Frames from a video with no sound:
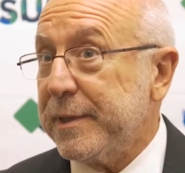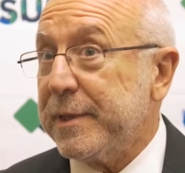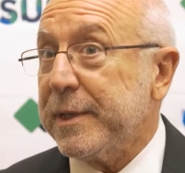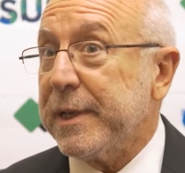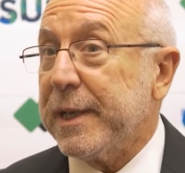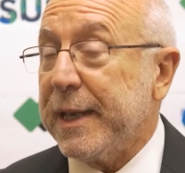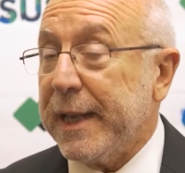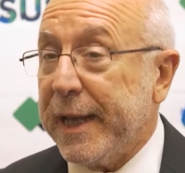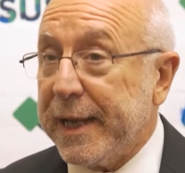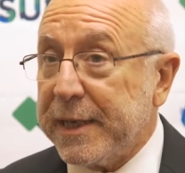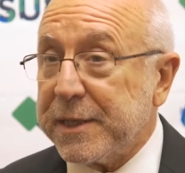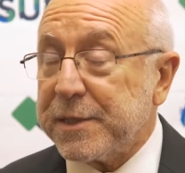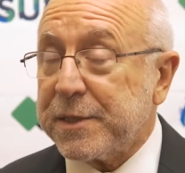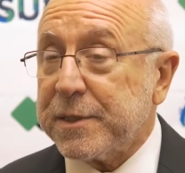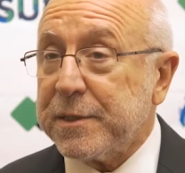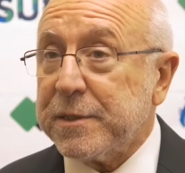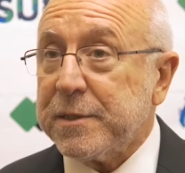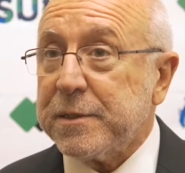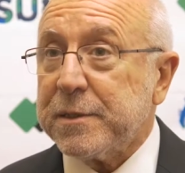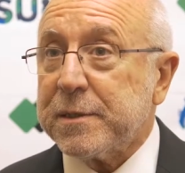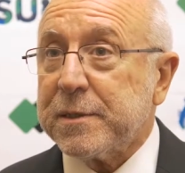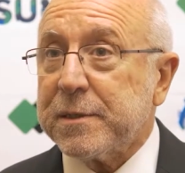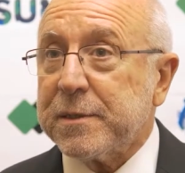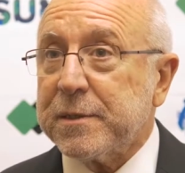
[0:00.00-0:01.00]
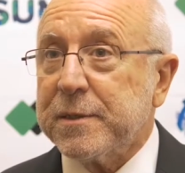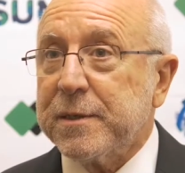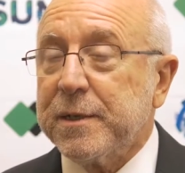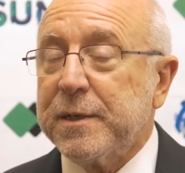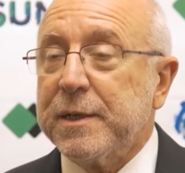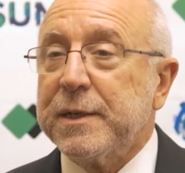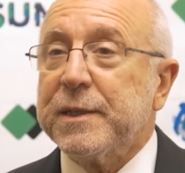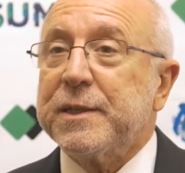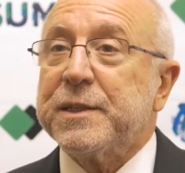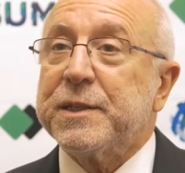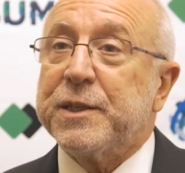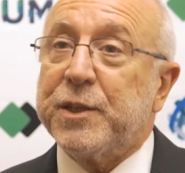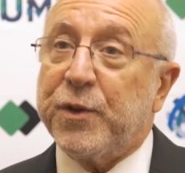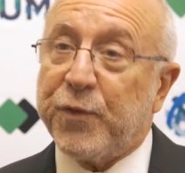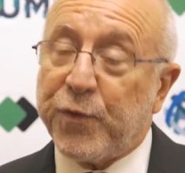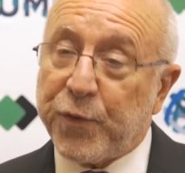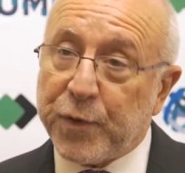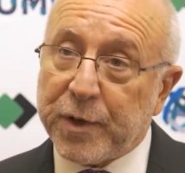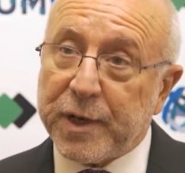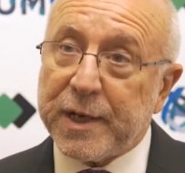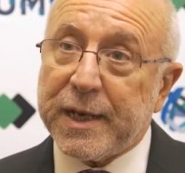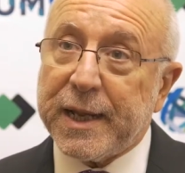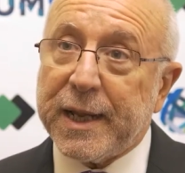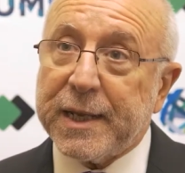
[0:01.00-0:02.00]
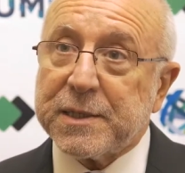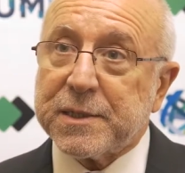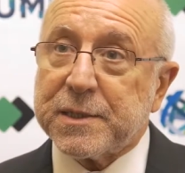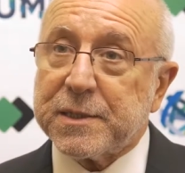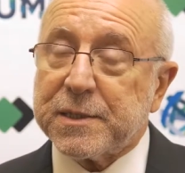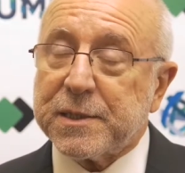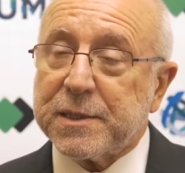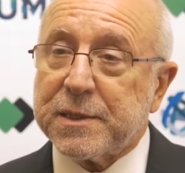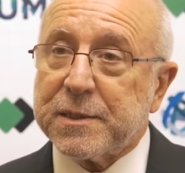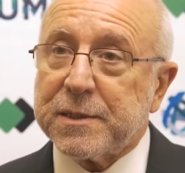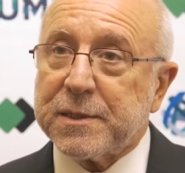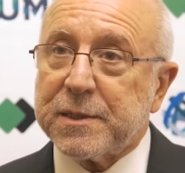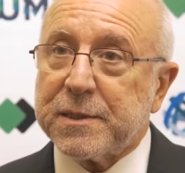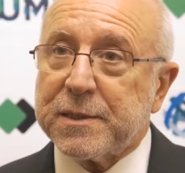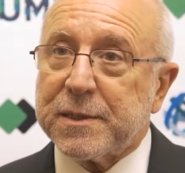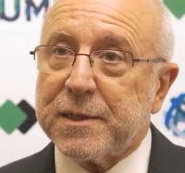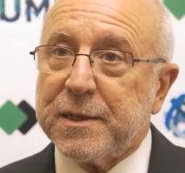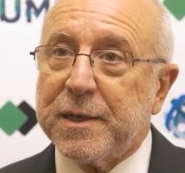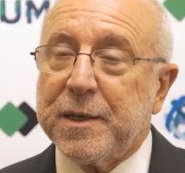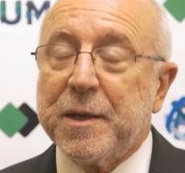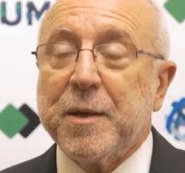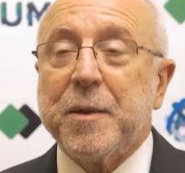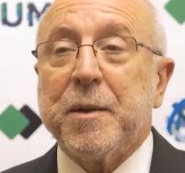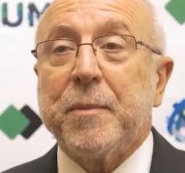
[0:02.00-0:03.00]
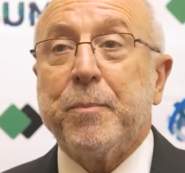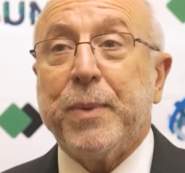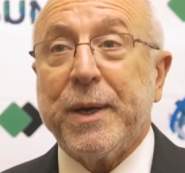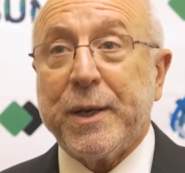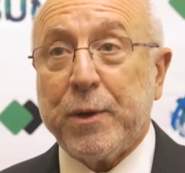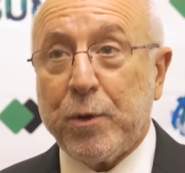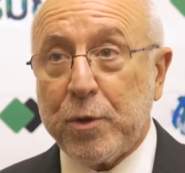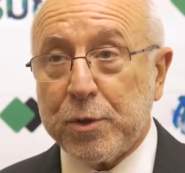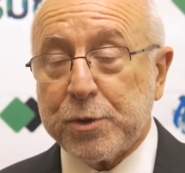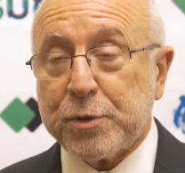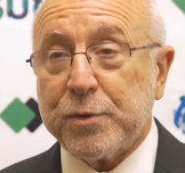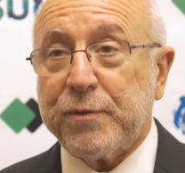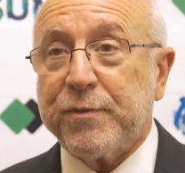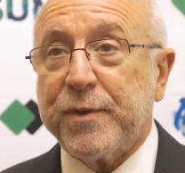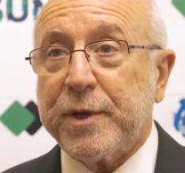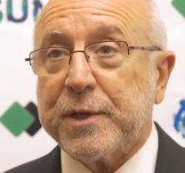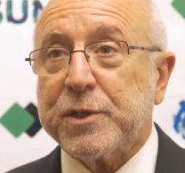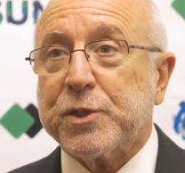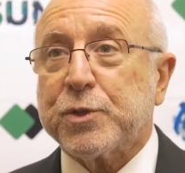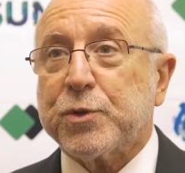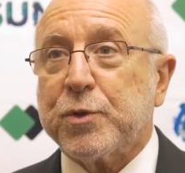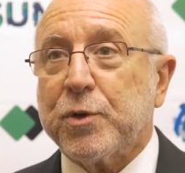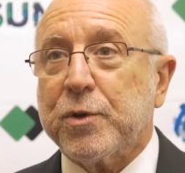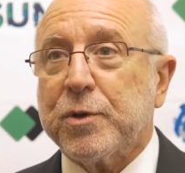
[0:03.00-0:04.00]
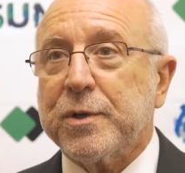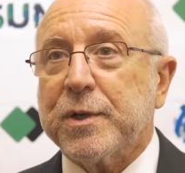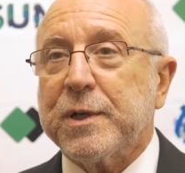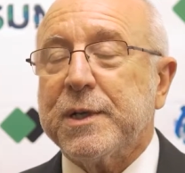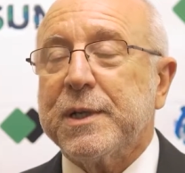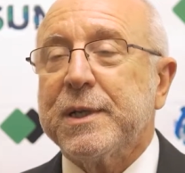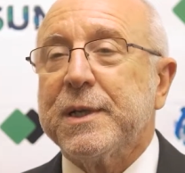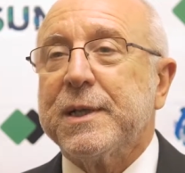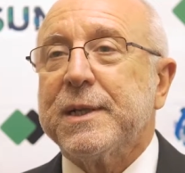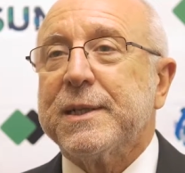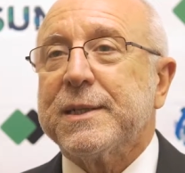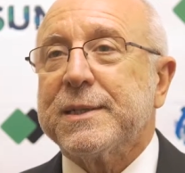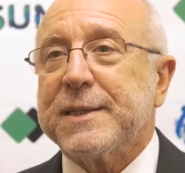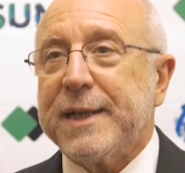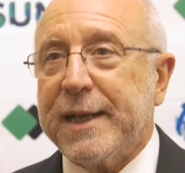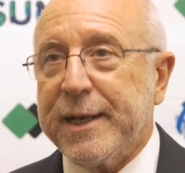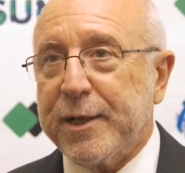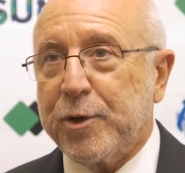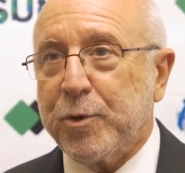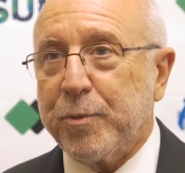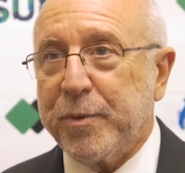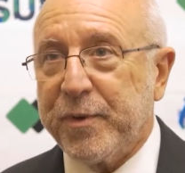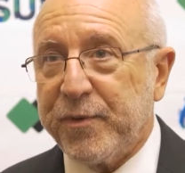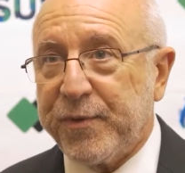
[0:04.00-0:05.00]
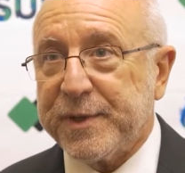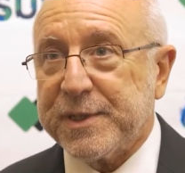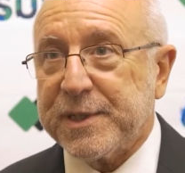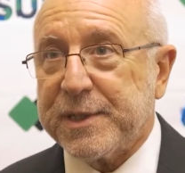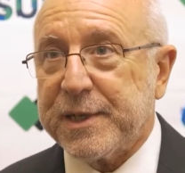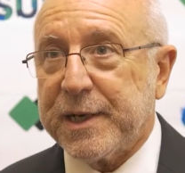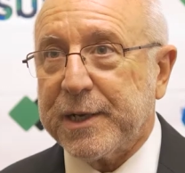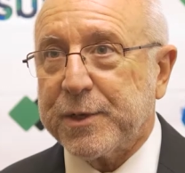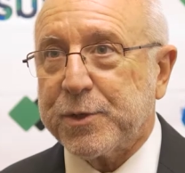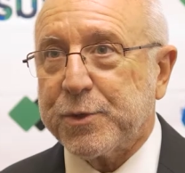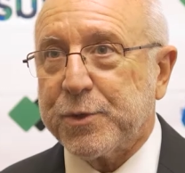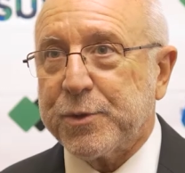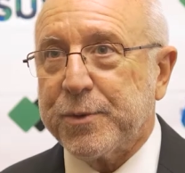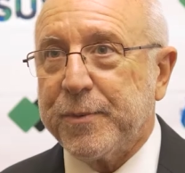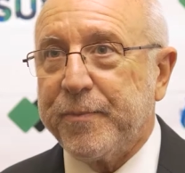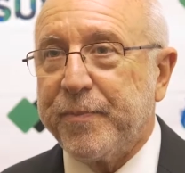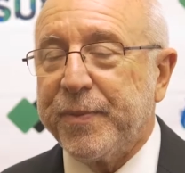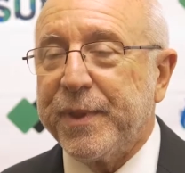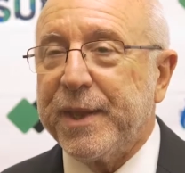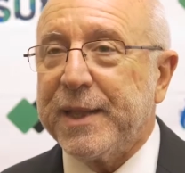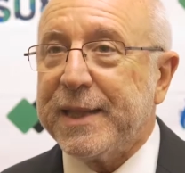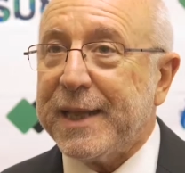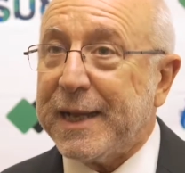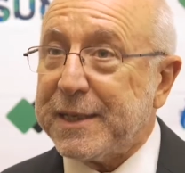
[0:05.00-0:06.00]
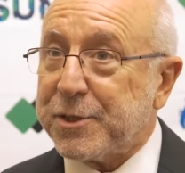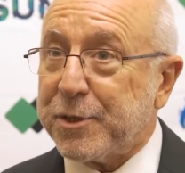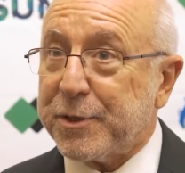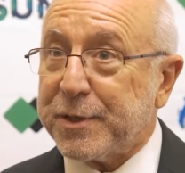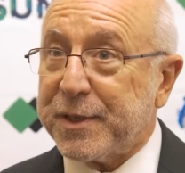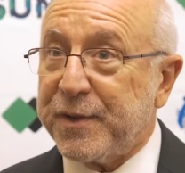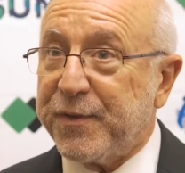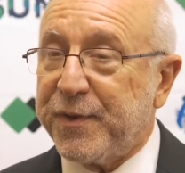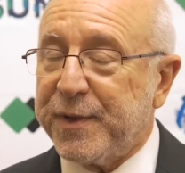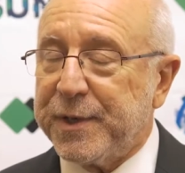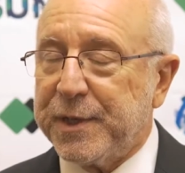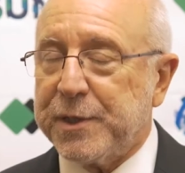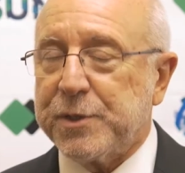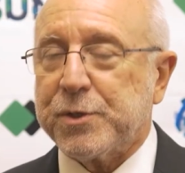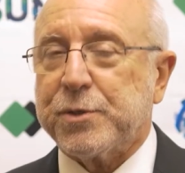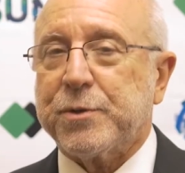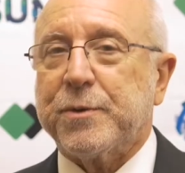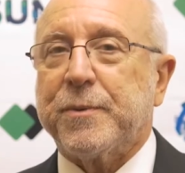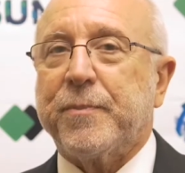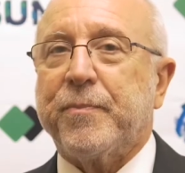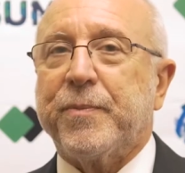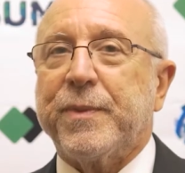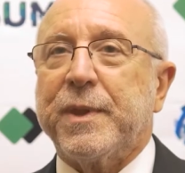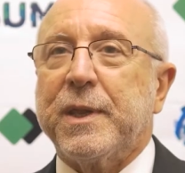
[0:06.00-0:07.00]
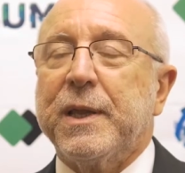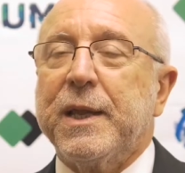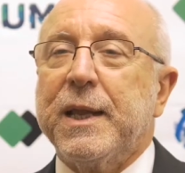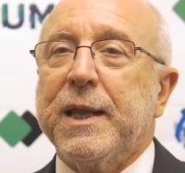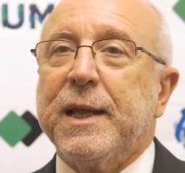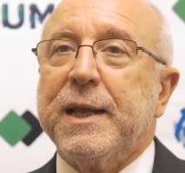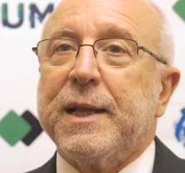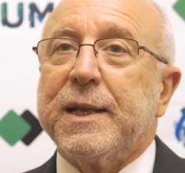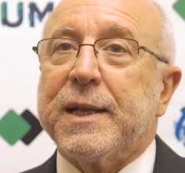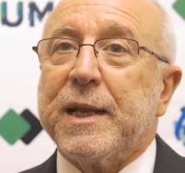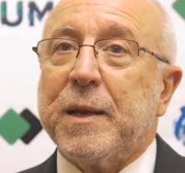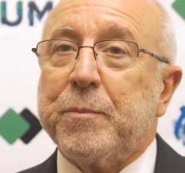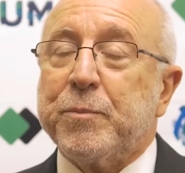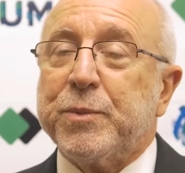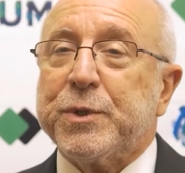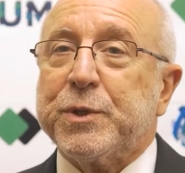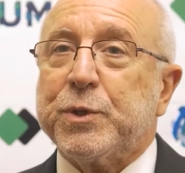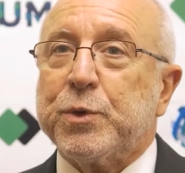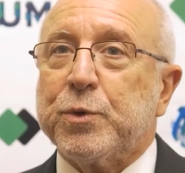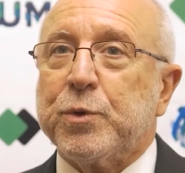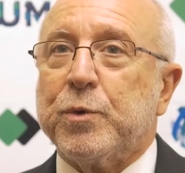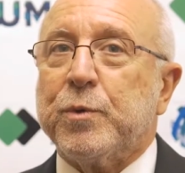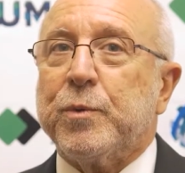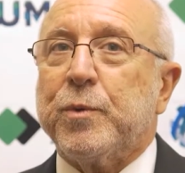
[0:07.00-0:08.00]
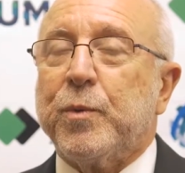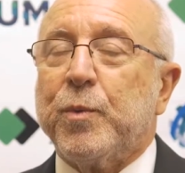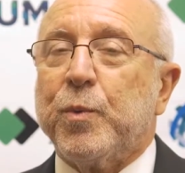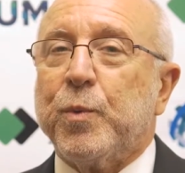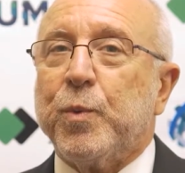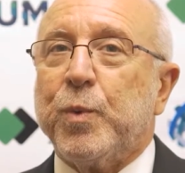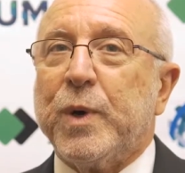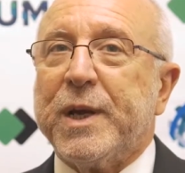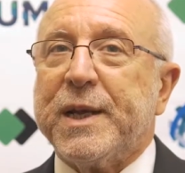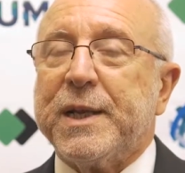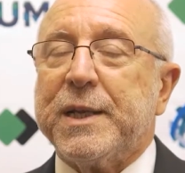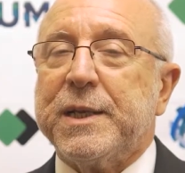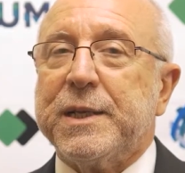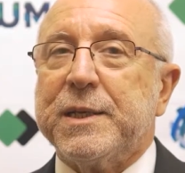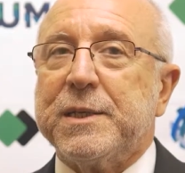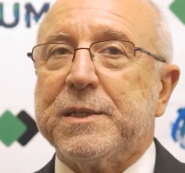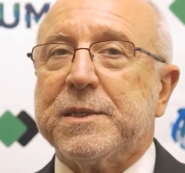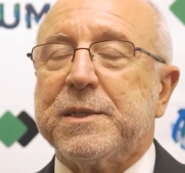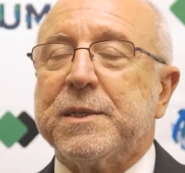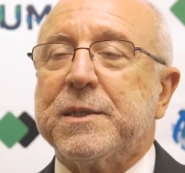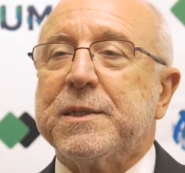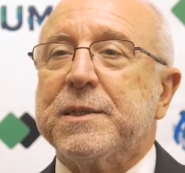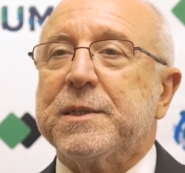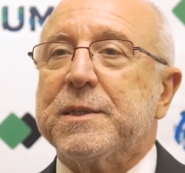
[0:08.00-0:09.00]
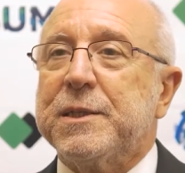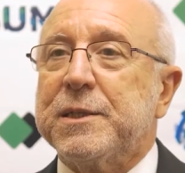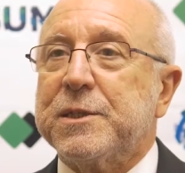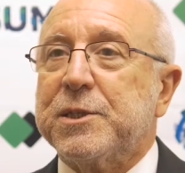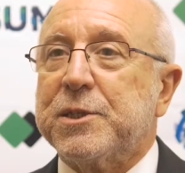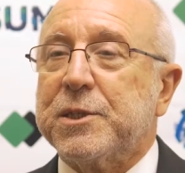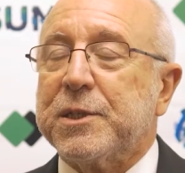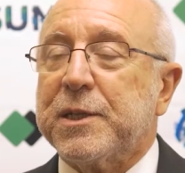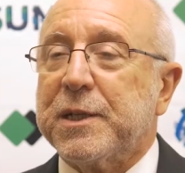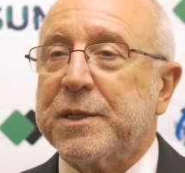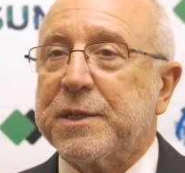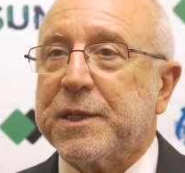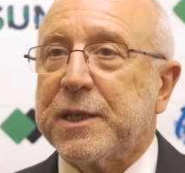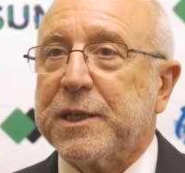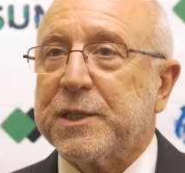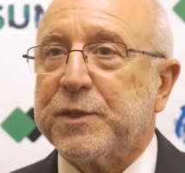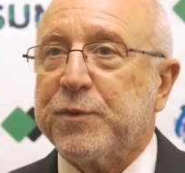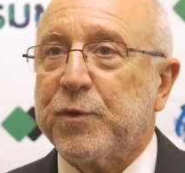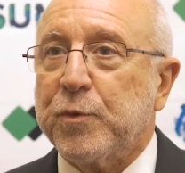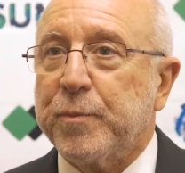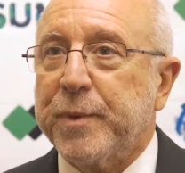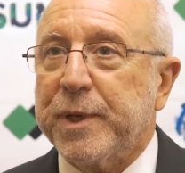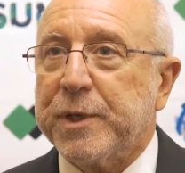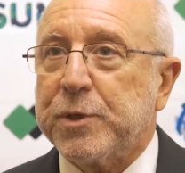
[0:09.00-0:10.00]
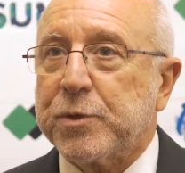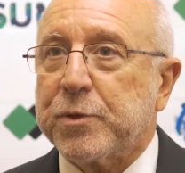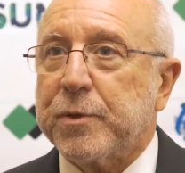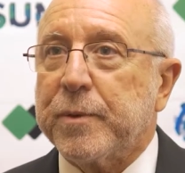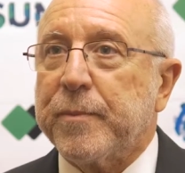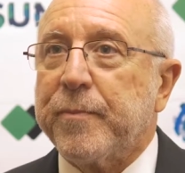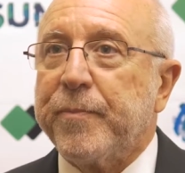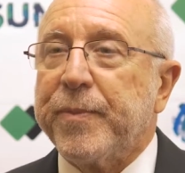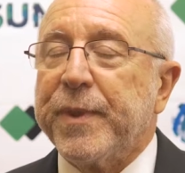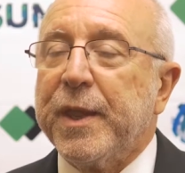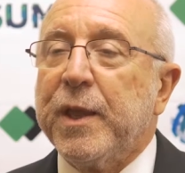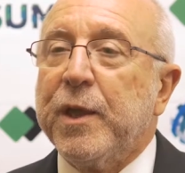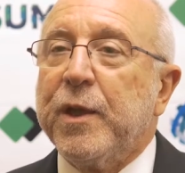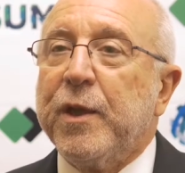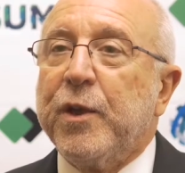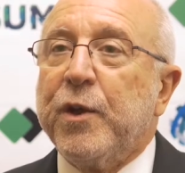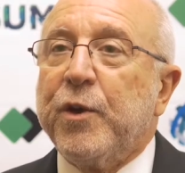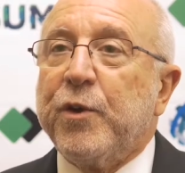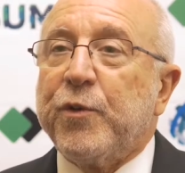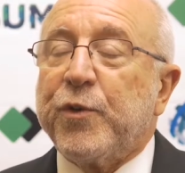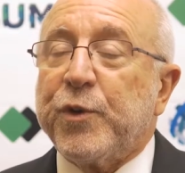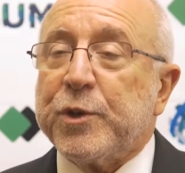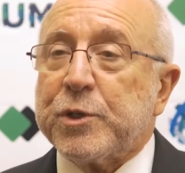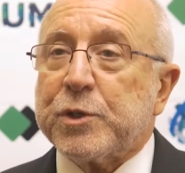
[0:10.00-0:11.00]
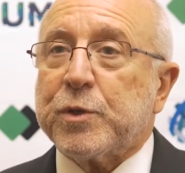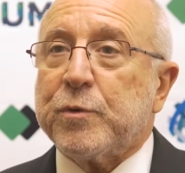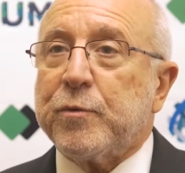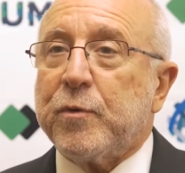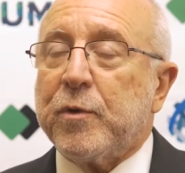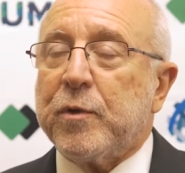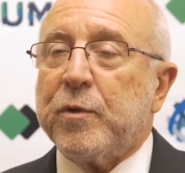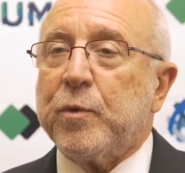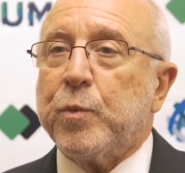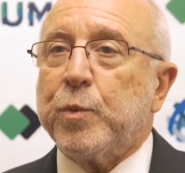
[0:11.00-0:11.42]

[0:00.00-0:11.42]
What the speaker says: license, different licenses, but also very strong telecom infrastructure. That's our definition. Number two, what it is digital transformation. First of all,